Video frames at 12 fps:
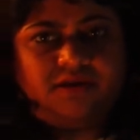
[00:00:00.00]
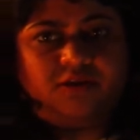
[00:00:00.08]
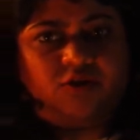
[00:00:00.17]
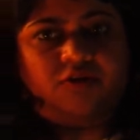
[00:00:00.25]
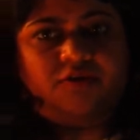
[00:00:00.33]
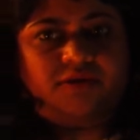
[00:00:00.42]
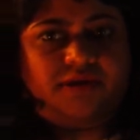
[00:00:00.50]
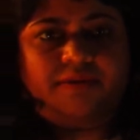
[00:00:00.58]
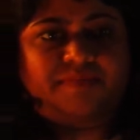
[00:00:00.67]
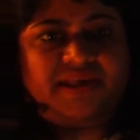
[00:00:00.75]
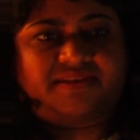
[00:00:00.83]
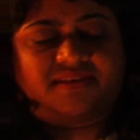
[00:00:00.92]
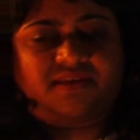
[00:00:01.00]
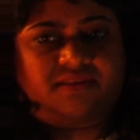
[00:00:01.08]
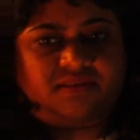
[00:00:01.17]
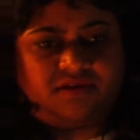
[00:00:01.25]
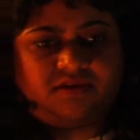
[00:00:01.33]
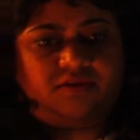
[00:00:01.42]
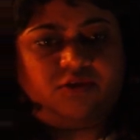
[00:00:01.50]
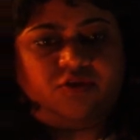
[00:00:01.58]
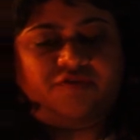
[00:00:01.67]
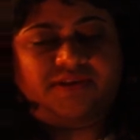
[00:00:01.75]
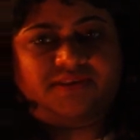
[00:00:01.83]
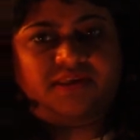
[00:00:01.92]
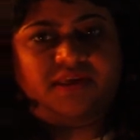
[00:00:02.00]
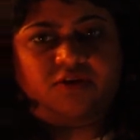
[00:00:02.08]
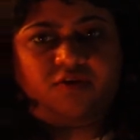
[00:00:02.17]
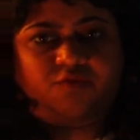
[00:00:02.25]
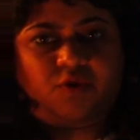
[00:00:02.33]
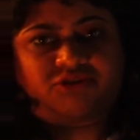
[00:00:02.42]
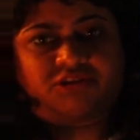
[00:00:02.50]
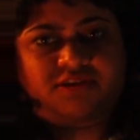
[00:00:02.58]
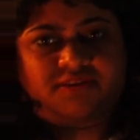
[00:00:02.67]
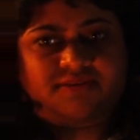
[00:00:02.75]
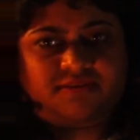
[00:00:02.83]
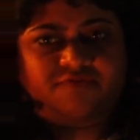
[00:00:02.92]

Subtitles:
your MS in the University of Washington,